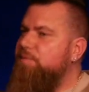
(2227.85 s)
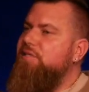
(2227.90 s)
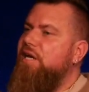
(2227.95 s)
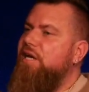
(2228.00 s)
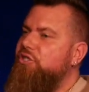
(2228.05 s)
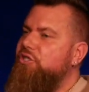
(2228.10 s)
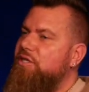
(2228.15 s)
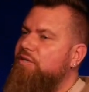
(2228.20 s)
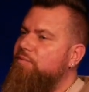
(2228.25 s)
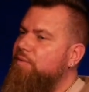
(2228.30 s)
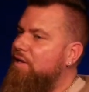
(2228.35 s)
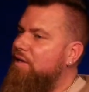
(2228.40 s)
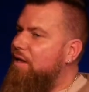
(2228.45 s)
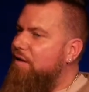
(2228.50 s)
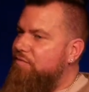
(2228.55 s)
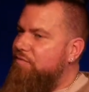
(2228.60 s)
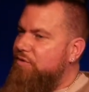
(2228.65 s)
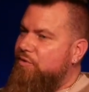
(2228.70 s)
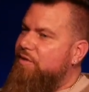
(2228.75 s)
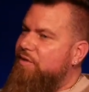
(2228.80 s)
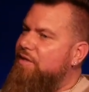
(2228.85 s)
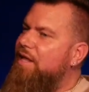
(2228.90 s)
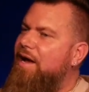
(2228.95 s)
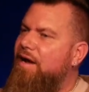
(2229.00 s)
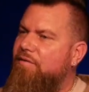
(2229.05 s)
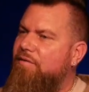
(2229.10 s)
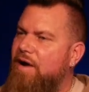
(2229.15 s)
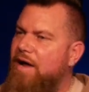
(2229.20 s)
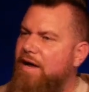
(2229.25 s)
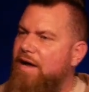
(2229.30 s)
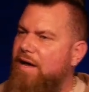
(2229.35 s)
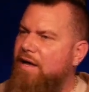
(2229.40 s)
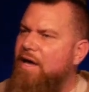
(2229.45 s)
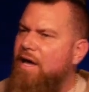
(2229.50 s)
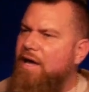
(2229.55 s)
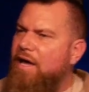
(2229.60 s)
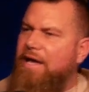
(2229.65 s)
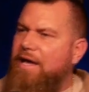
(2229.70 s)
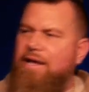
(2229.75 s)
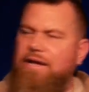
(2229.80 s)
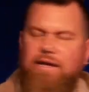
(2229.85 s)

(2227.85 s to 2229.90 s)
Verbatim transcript: session. We love doing that, right? He